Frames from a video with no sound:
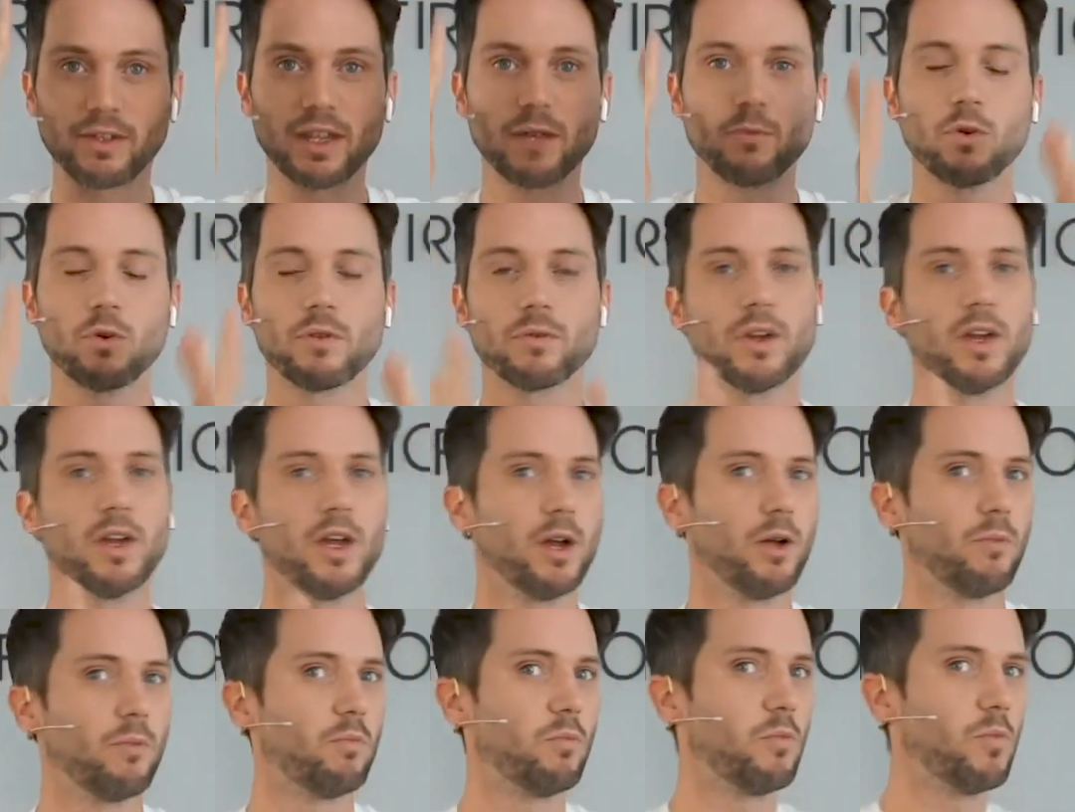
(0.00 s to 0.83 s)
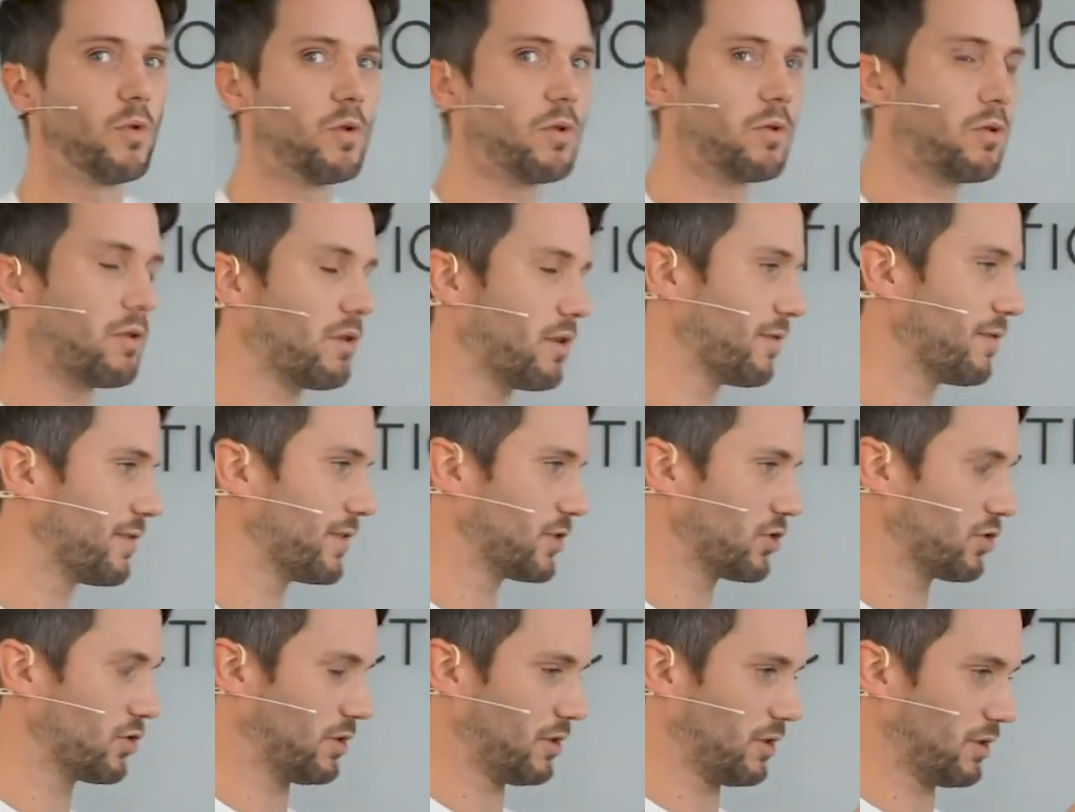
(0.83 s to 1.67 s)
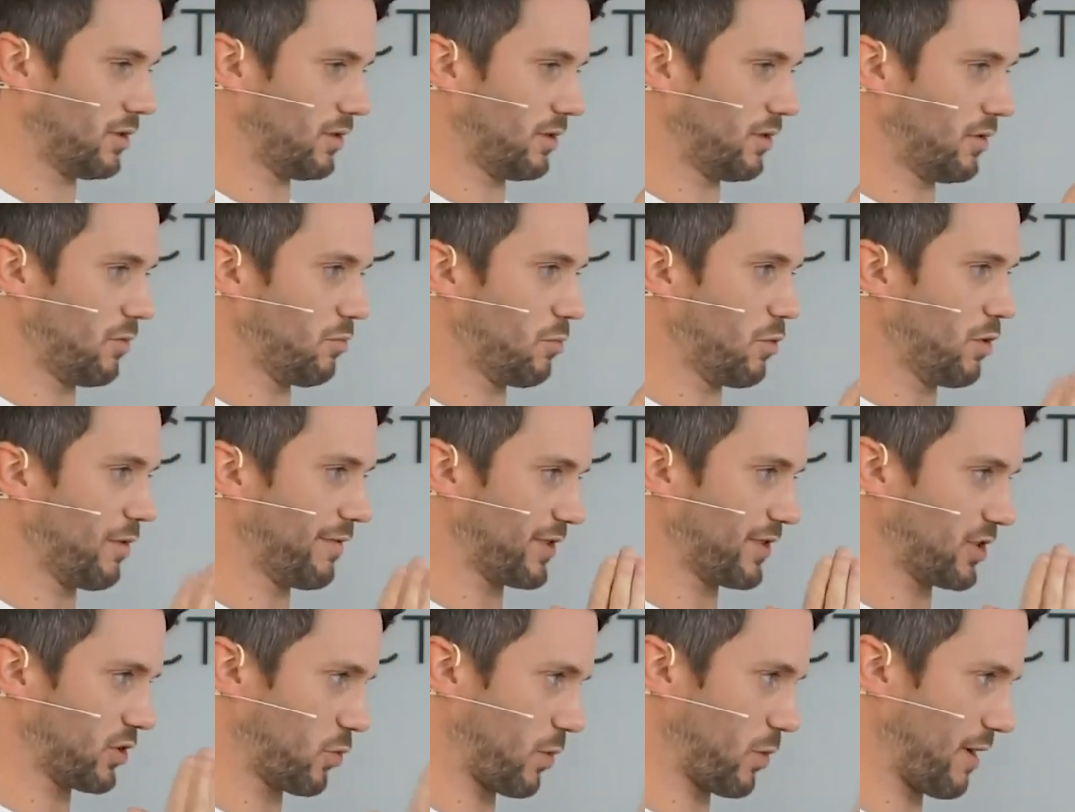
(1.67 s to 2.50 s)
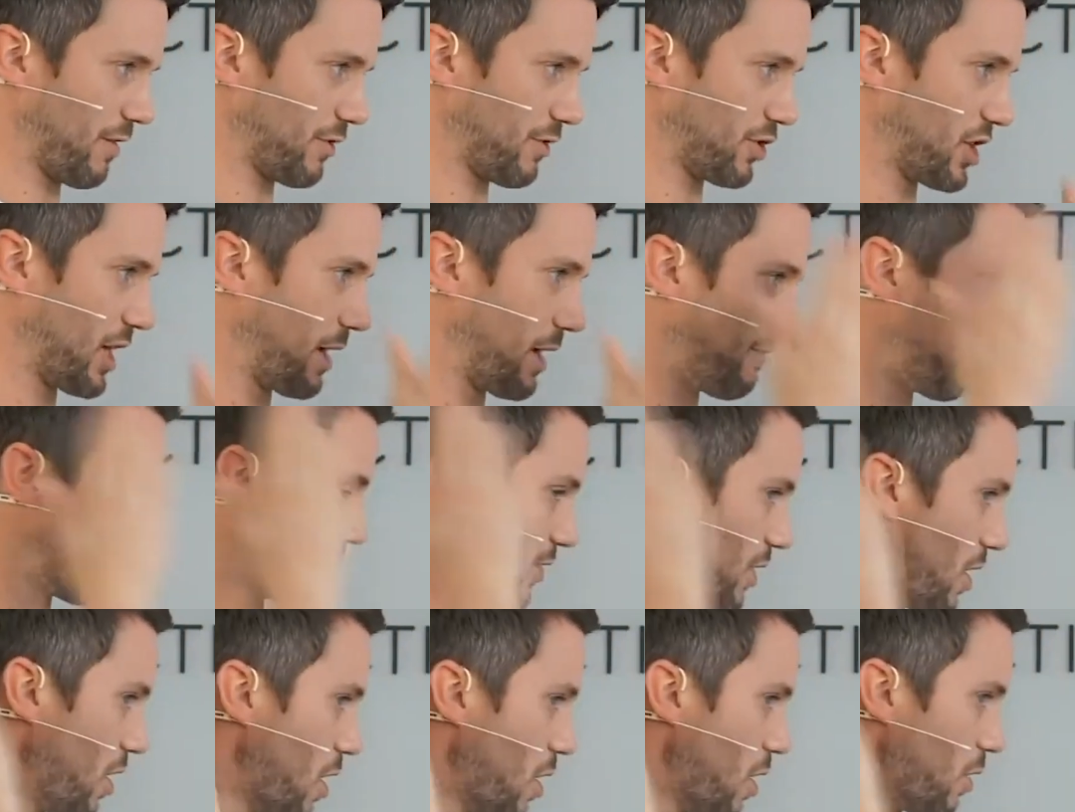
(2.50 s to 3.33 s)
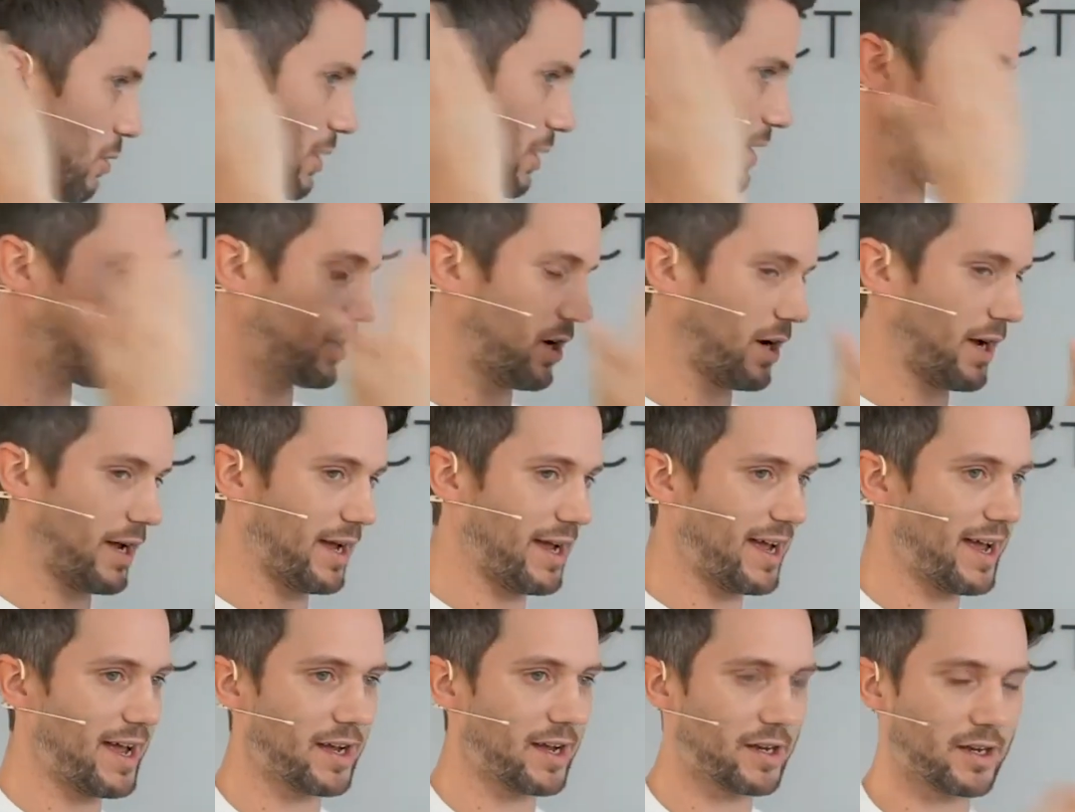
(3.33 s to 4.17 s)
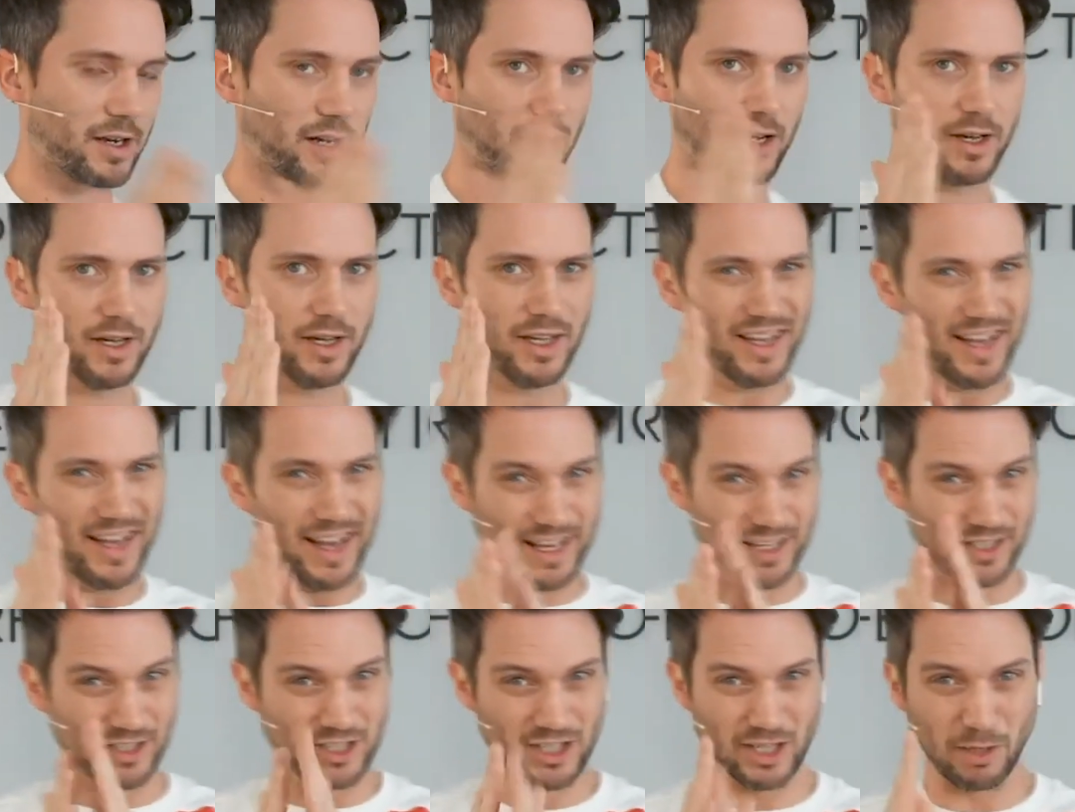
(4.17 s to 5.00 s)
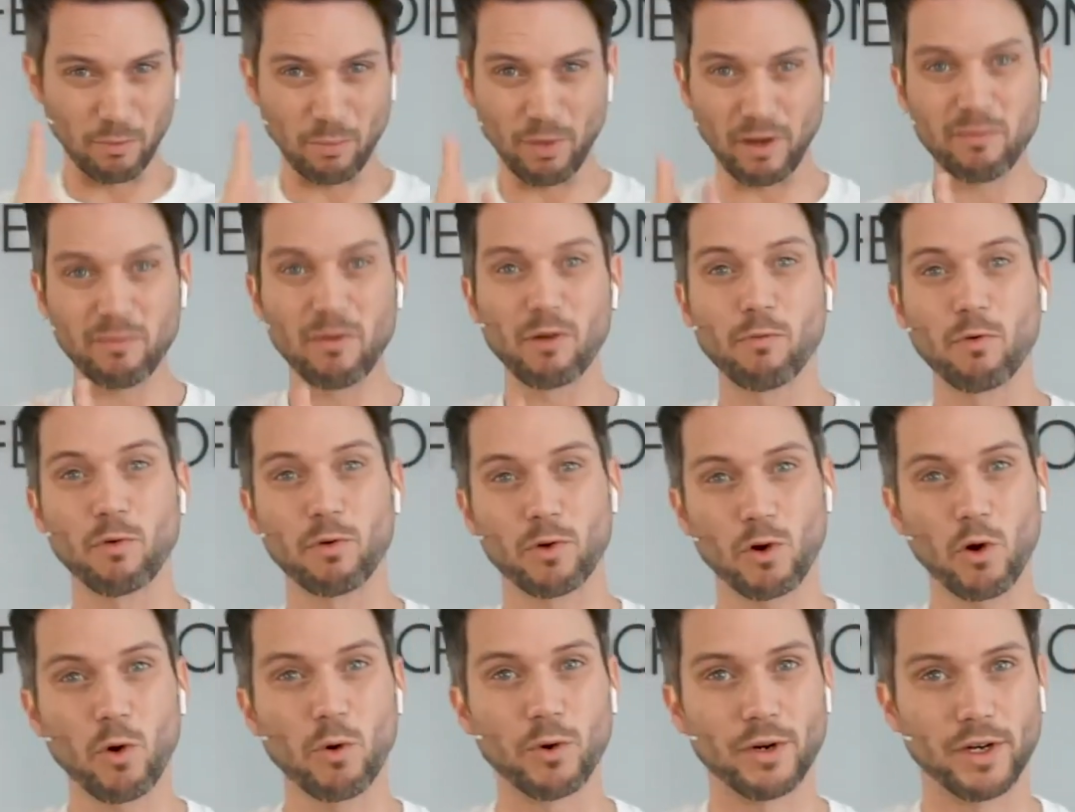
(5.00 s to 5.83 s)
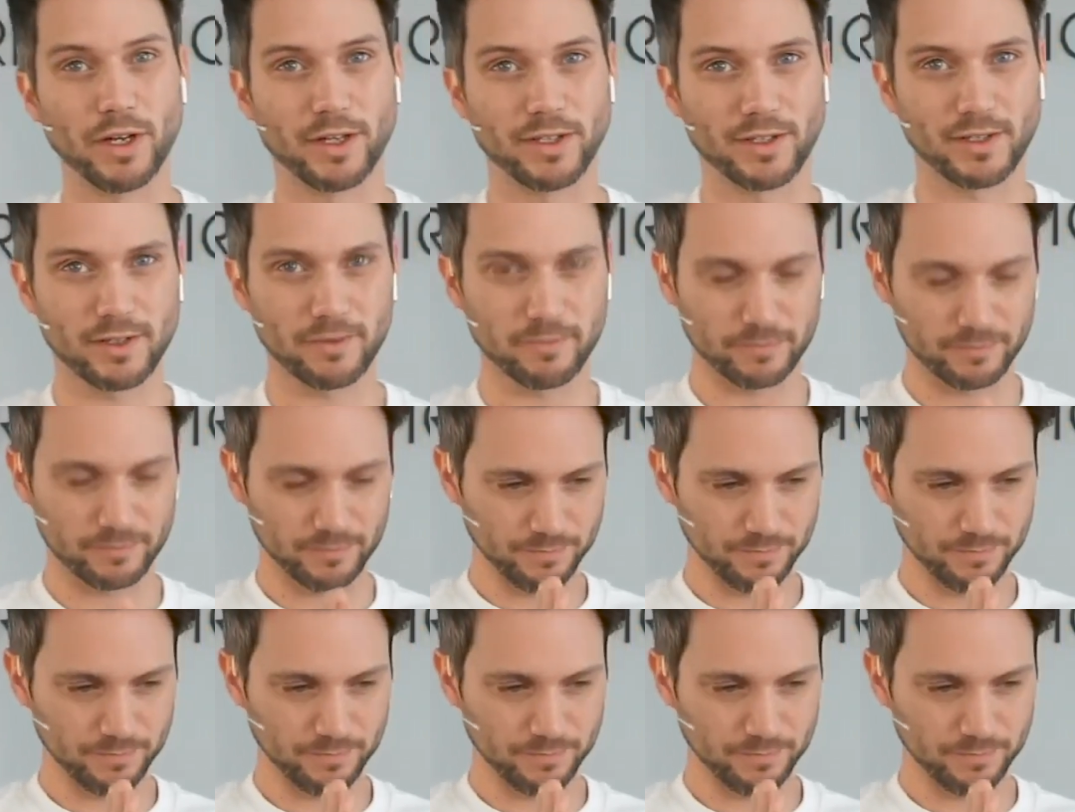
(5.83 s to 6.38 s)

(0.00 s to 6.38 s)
They want more of a square shape for the whole entire haircut, and subliminal corners.